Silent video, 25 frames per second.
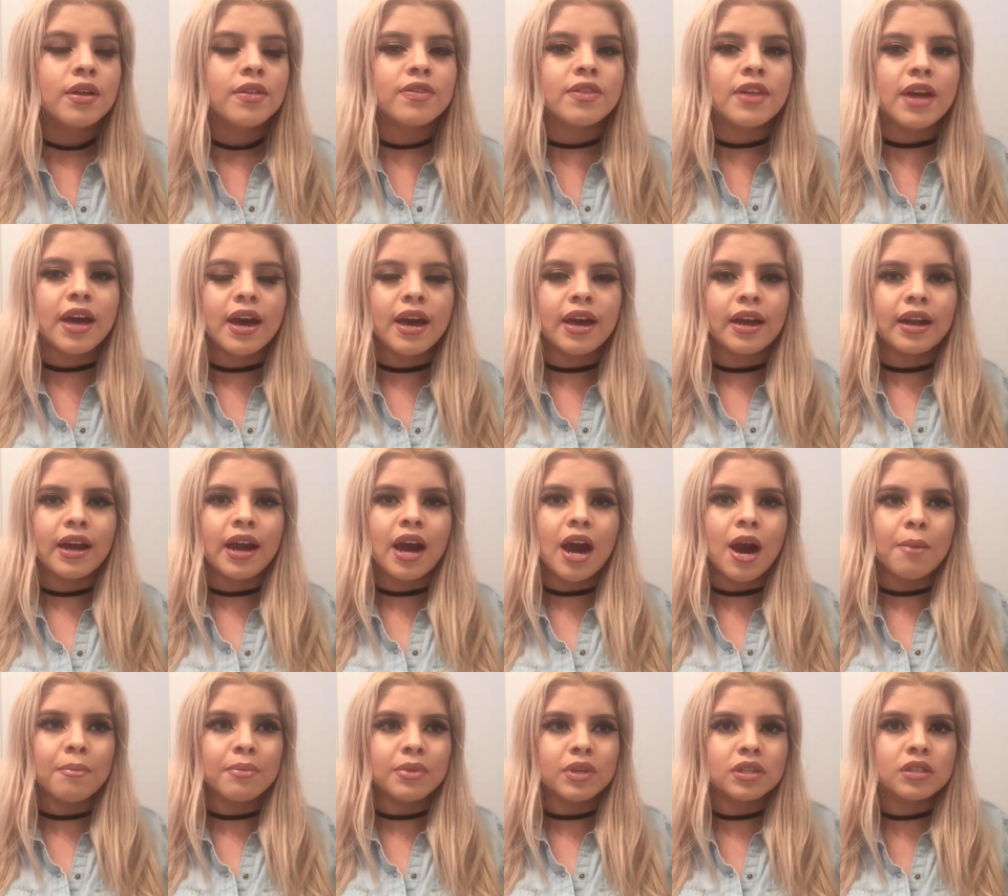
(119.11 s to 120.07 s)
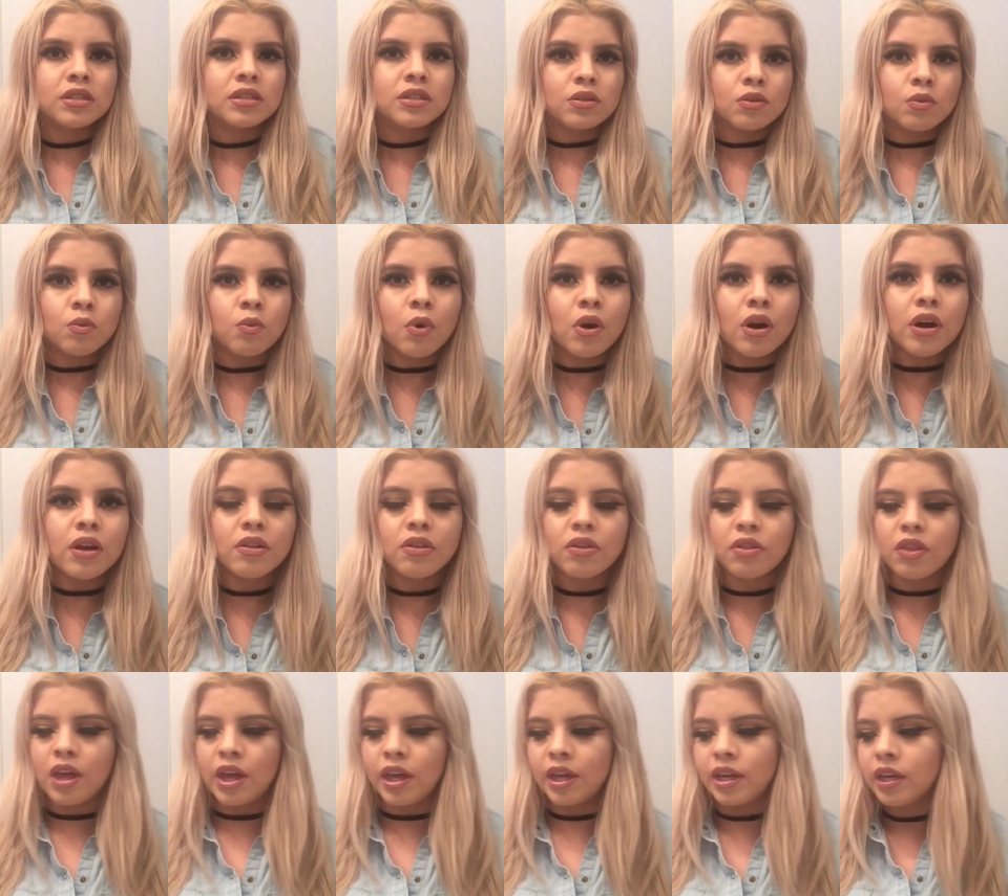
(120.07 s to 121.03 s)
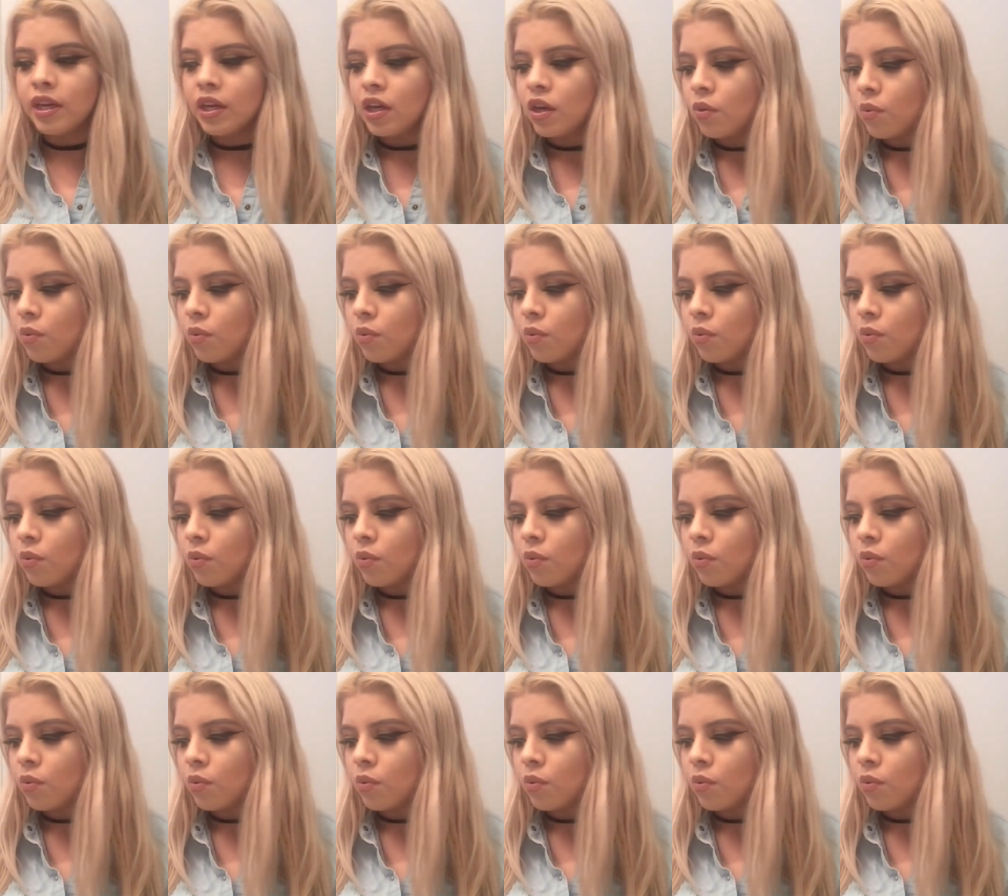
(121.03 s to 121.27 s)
that is worth it.